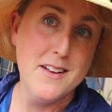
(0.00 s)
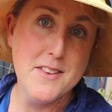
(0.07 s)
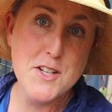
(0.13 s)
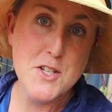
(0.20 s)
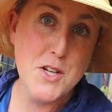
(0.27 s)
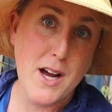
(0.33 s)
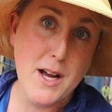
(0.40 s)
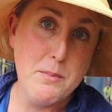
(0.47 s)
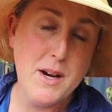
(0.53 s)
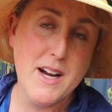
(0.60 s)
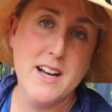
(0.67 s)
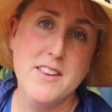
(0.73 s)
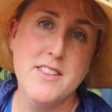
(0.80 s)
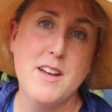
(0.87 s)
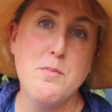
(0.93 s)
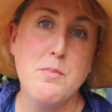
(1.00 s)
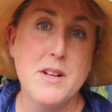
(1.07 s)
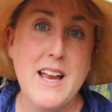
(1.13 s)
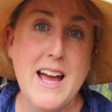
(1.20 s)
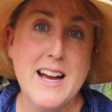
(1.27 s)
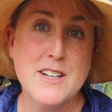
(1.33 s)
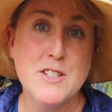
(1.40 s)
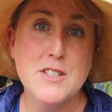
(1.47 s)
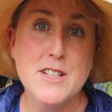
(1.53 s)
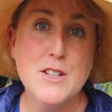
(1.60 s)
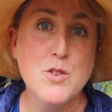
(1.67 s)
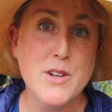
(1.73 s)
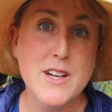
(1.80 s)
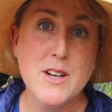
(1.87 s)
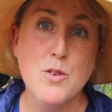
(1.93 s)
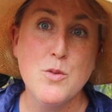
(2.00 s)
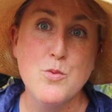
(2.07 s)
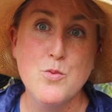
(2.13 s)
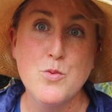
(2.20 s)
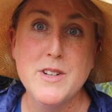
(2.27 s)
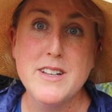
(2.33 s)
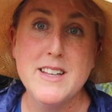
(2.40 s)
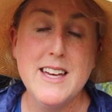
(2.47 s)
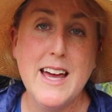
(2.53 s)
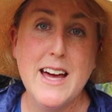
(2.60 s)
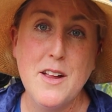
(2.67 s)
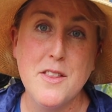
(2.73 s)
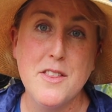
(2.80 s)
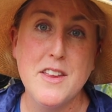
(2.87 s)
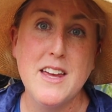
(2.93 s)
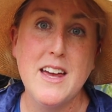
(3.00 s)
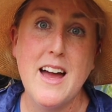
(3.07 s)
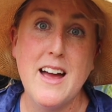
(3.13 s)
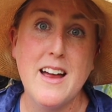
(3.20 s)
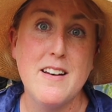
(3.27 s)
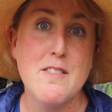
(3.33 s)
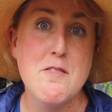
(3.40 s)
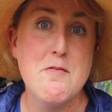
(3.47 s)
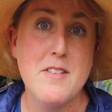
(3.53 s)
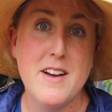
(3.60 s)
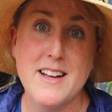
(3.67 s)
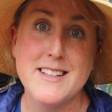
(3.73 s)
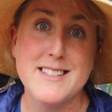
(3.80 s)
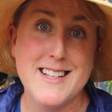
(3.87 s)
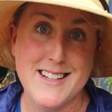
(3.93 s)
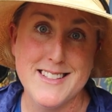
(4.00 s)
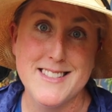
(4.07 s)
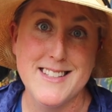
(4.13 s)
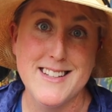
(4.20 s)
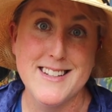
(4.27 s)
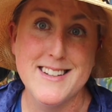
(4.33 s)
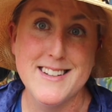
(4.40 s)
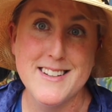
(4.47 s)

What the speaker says: the dieback they've been actually looking really healthy and fantastic.